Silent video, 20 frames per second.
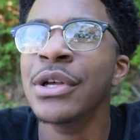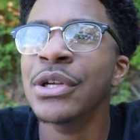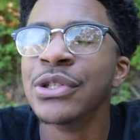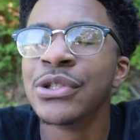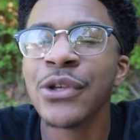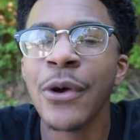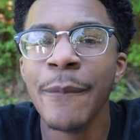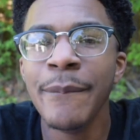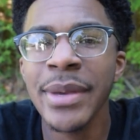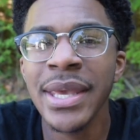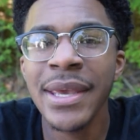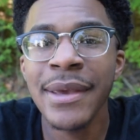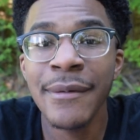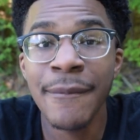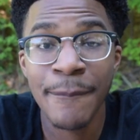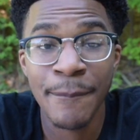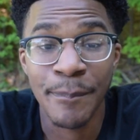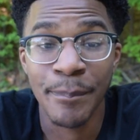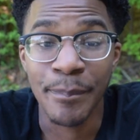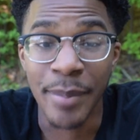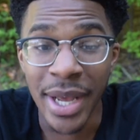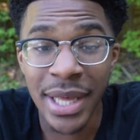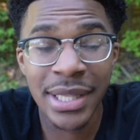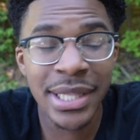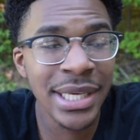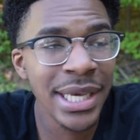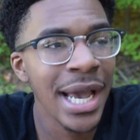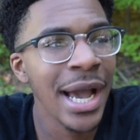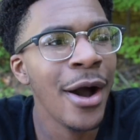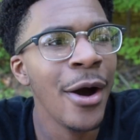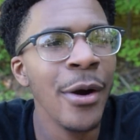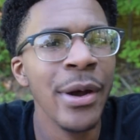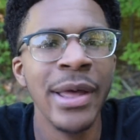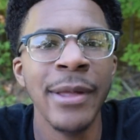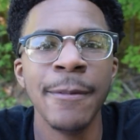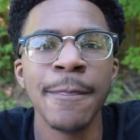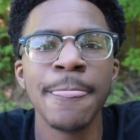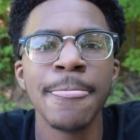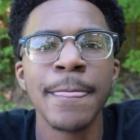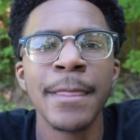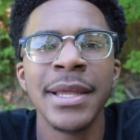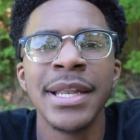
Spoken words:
So me bailing out and